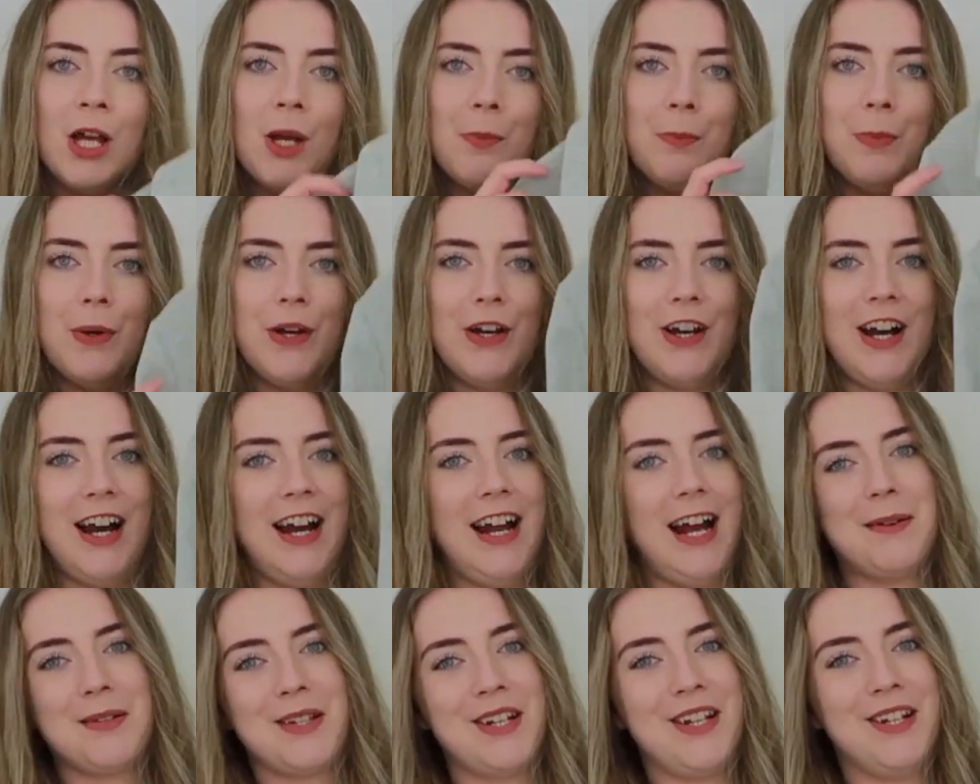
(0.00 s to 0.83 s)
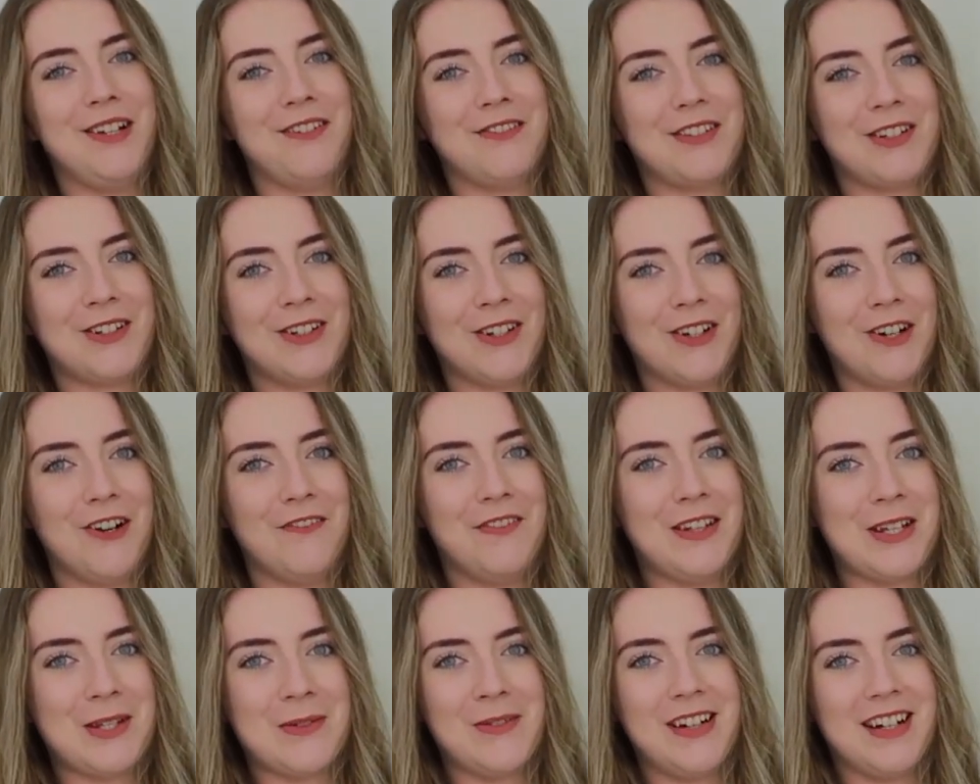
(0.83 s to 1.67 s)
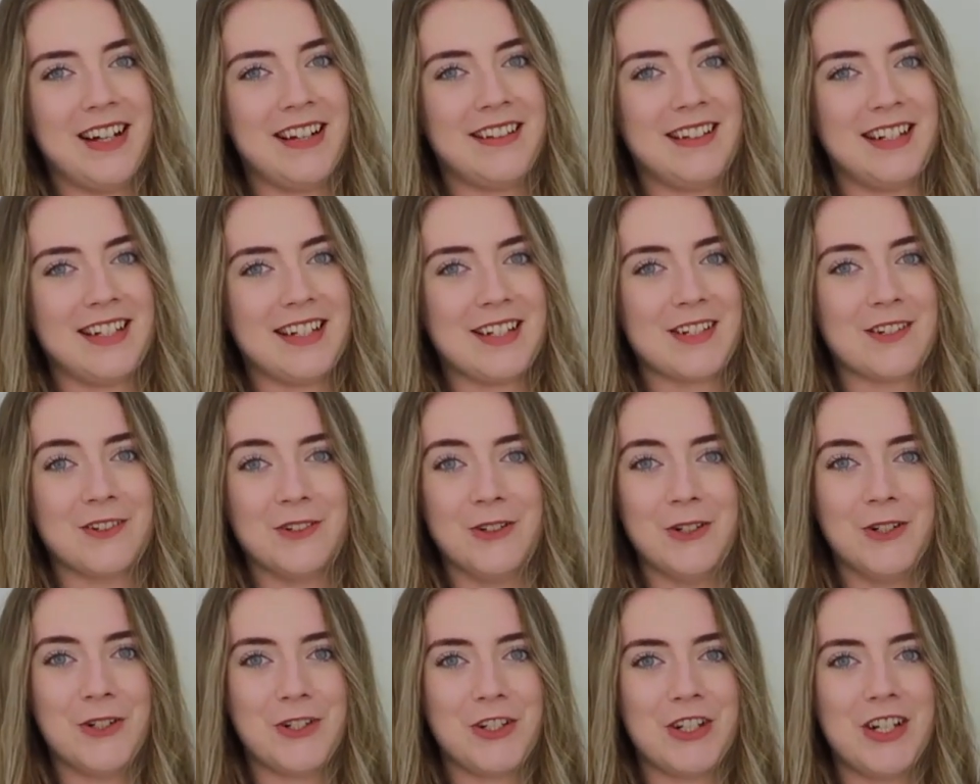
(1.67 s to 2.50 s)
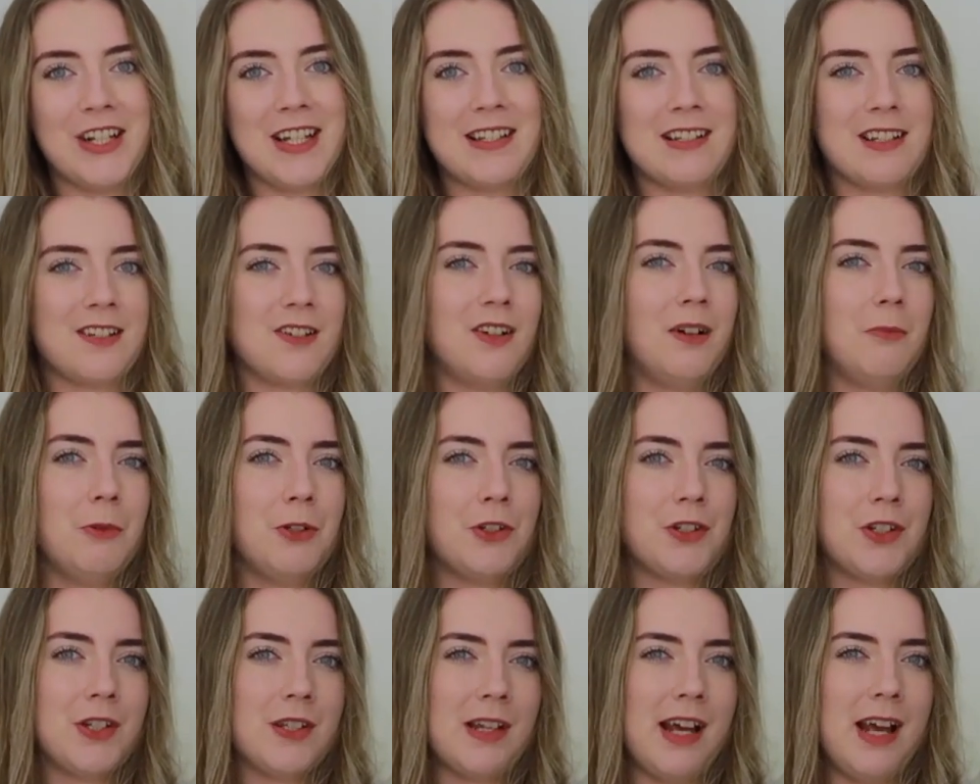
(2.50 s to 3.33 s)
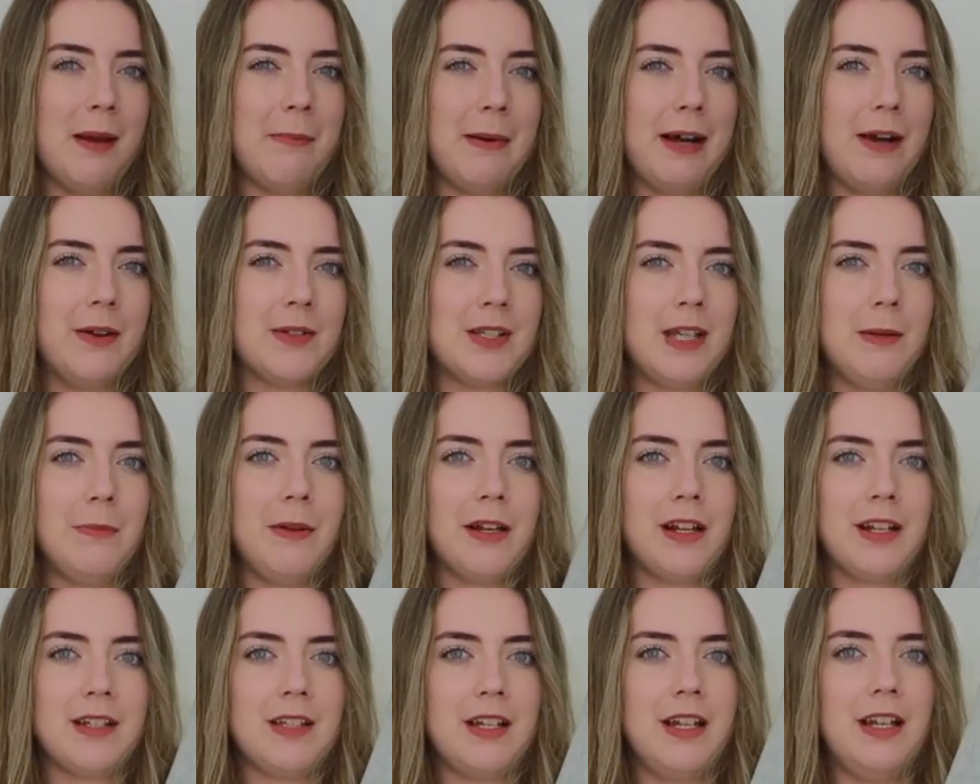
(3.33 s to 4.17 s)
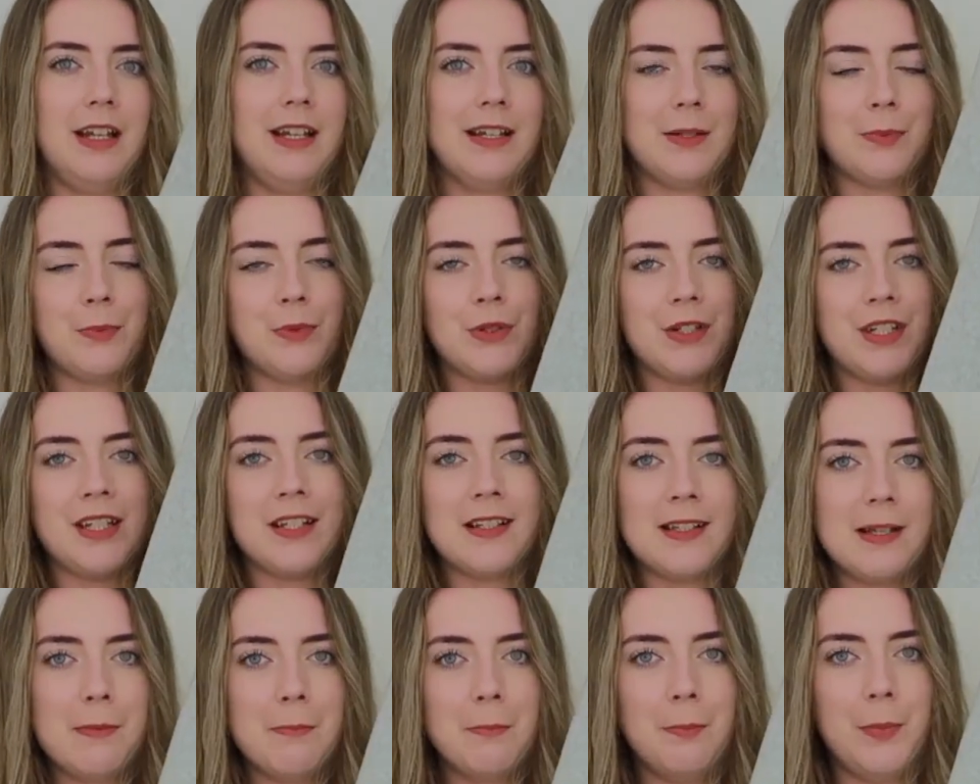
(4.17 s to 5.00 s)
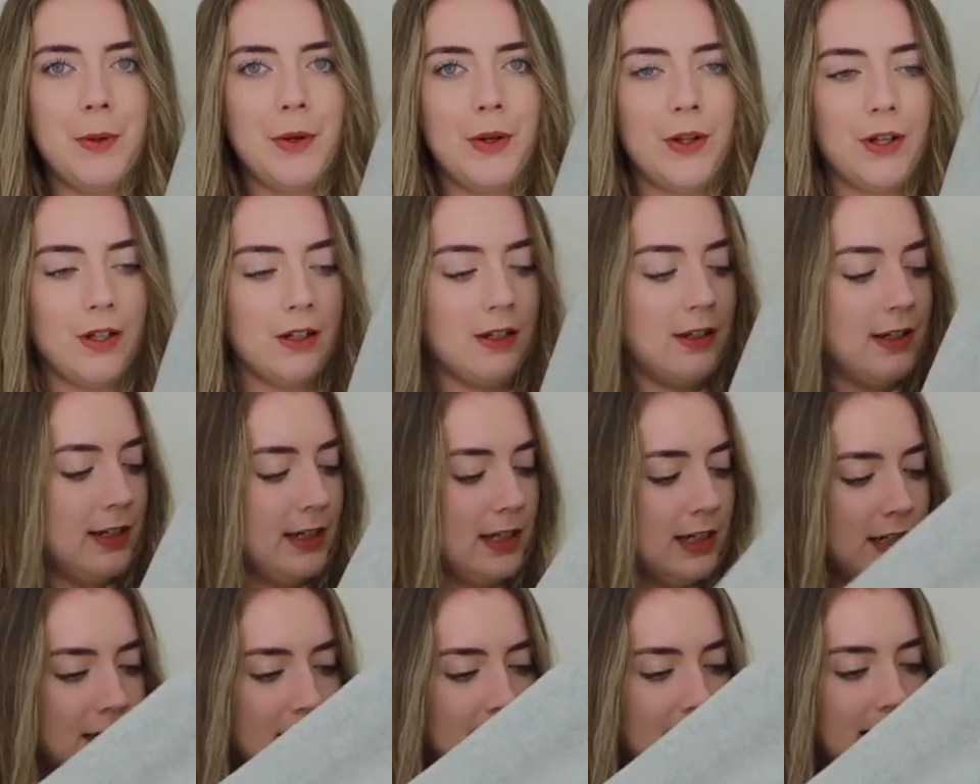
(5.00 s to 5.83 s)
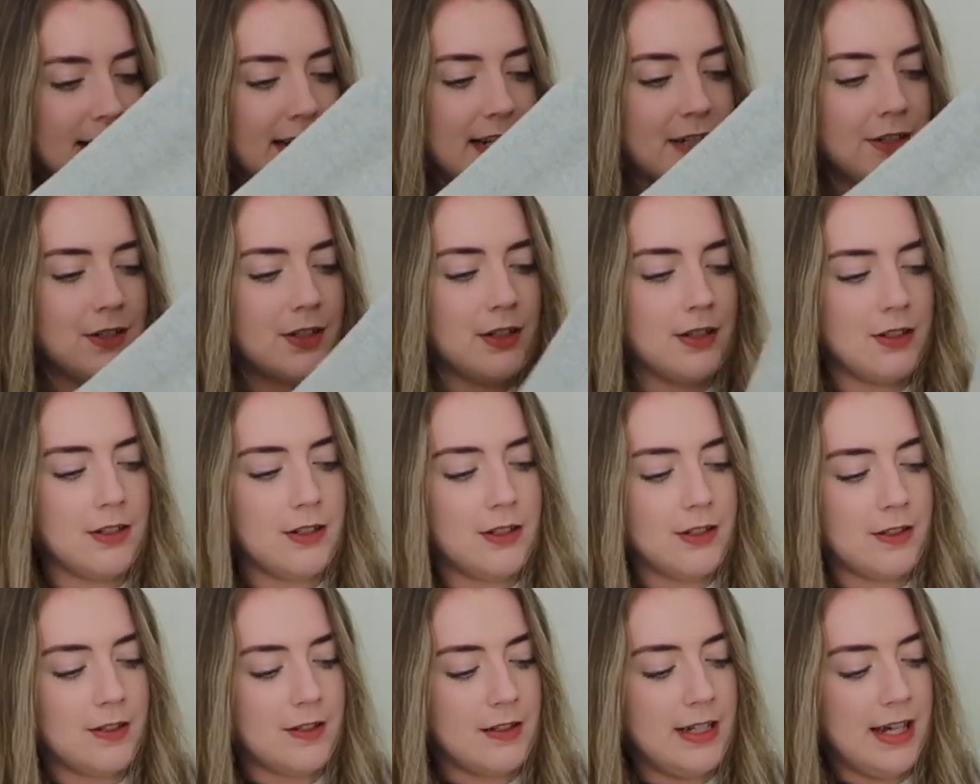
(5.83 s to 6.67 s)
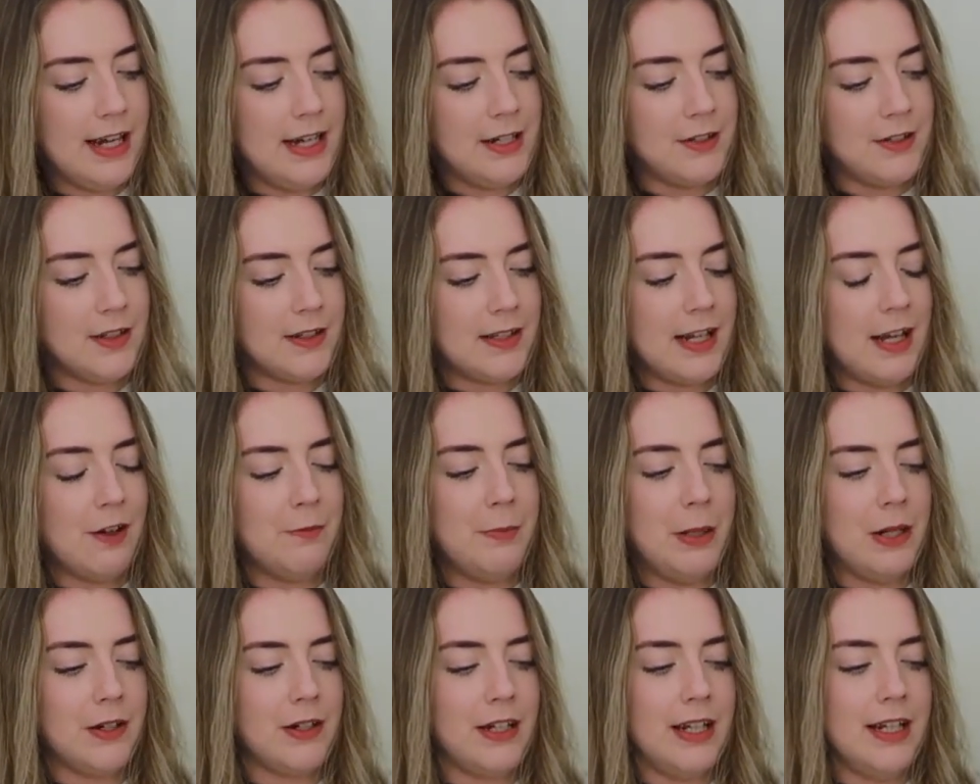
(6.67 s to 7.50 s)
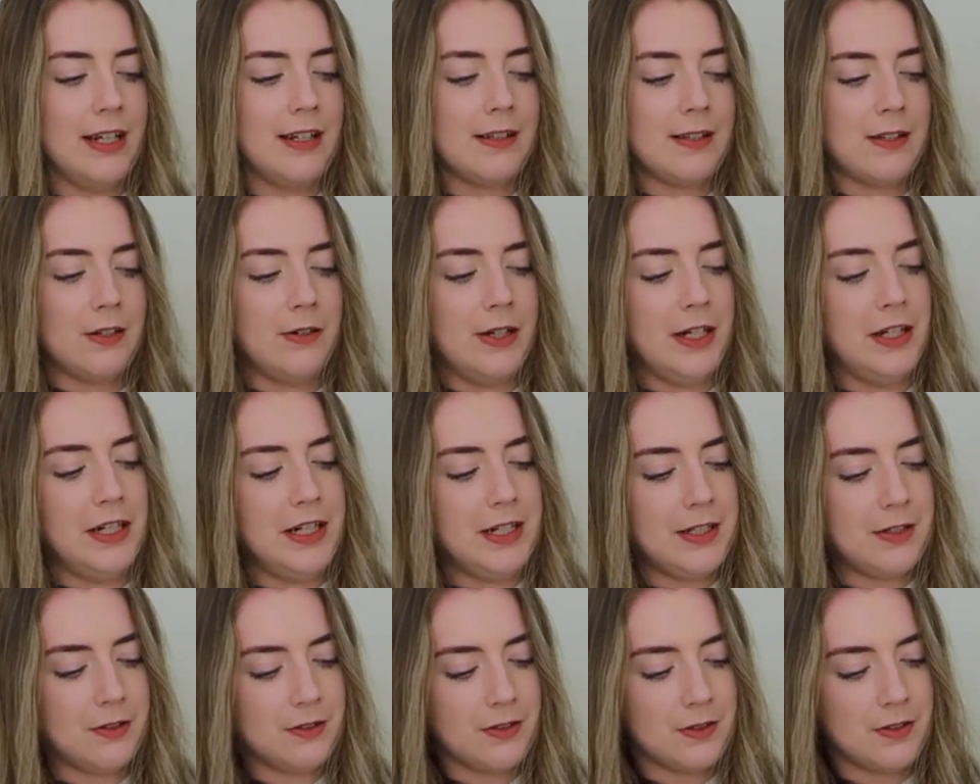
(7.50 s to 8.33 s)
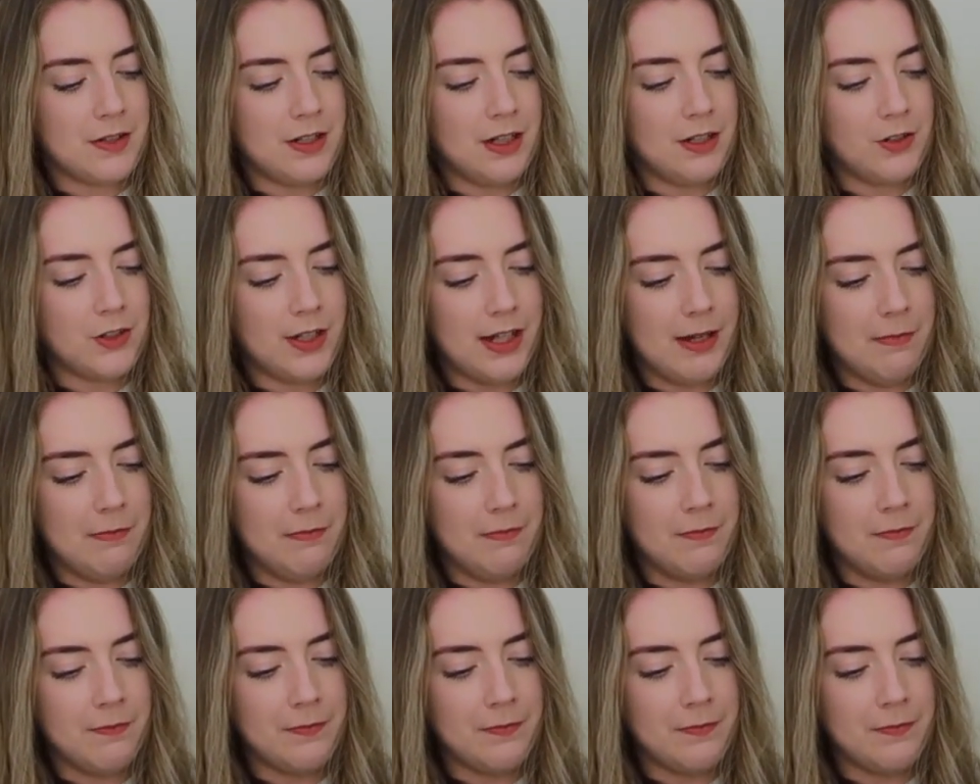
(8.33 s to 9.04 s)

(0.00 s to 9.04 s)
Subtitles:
But I absolutely love the colour of this one. I think it's gorgeous. There's not much to say about it because it is pretty simple, and it does have pockets. Oh, I need to unstitch them.